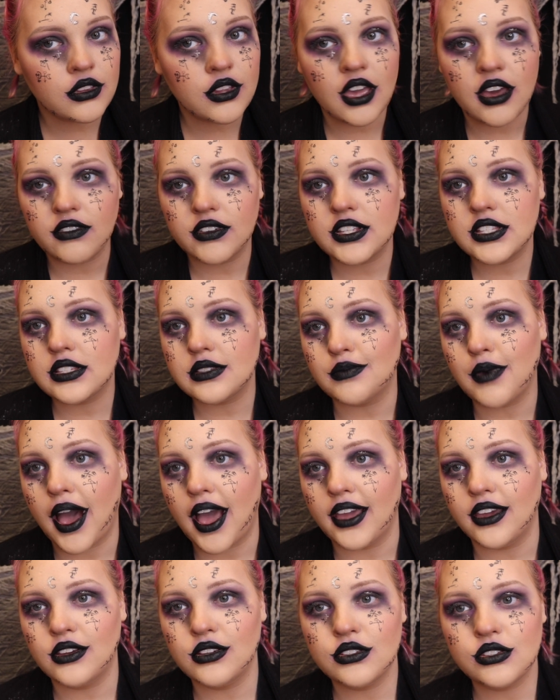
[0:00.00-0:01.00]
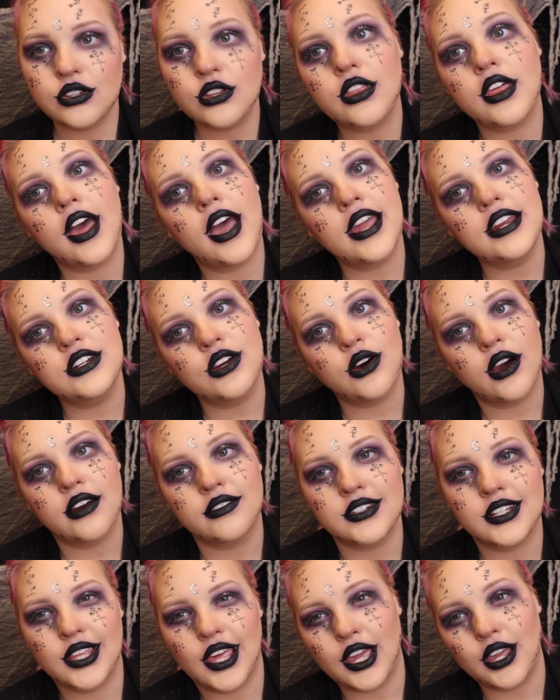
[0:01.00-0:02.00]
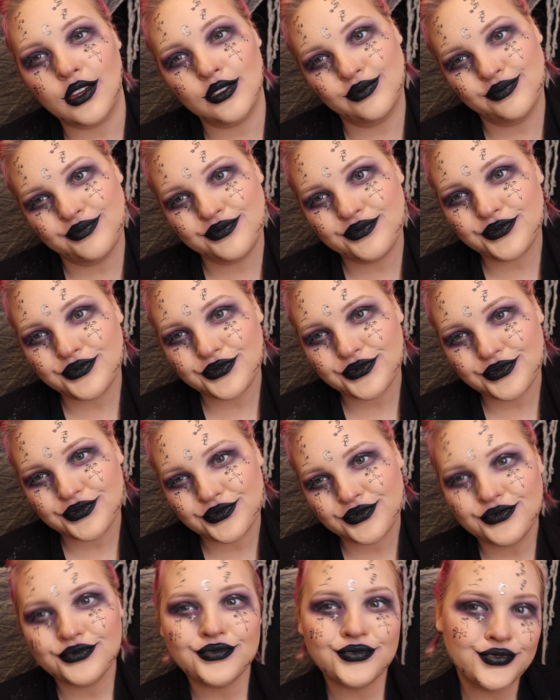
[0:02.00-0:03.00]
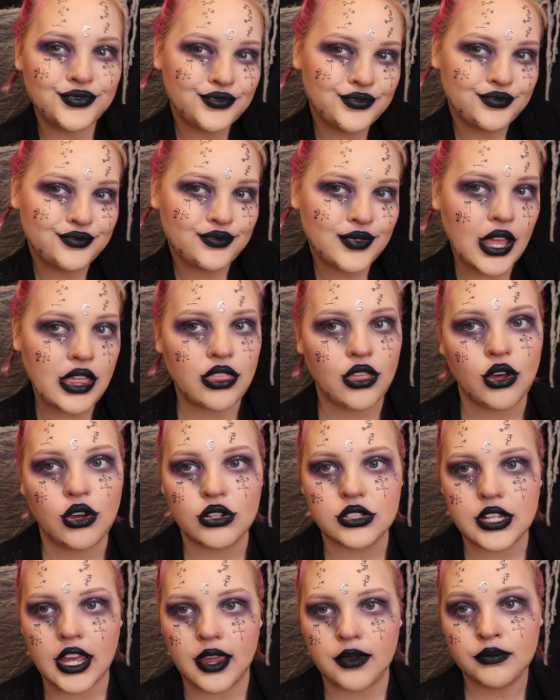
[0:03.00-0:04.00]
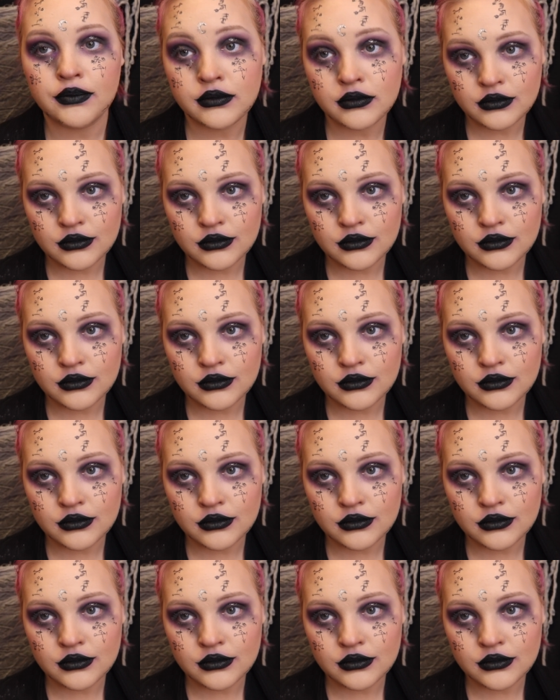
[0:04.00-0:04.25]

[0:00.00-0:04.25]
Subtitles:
of a smile so that I don't have to like the whole time.